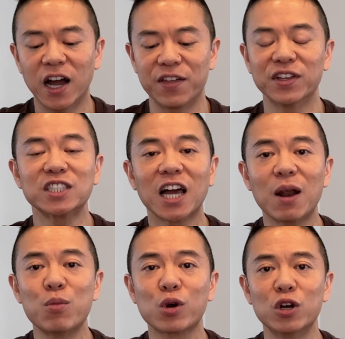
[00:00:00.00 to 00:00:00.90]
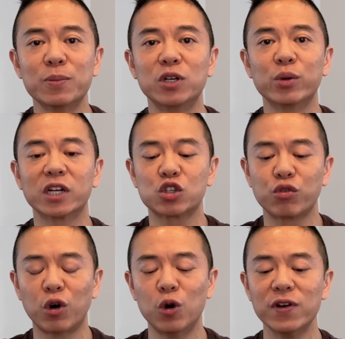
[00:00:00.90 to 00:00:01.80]
This time we're going to be doing a
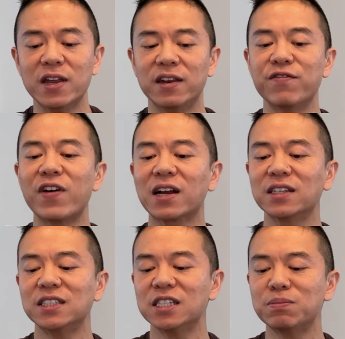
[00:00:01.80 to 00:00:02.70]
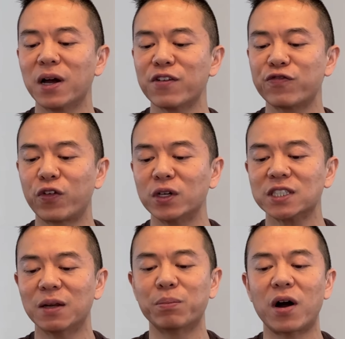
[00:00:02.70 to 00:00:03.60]
Trove, and in fact this is my first
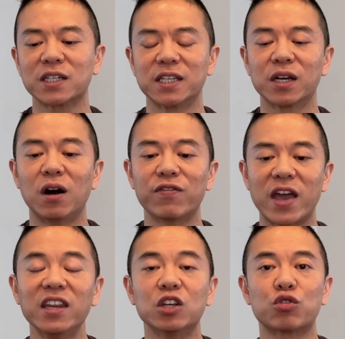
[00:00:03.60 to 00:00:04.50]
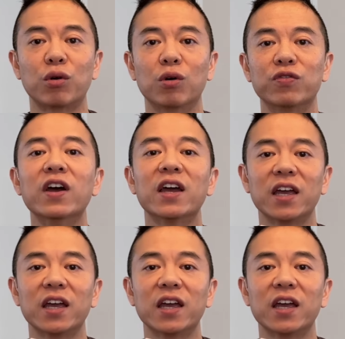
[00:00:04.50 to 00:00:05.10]
unboxing of any Trove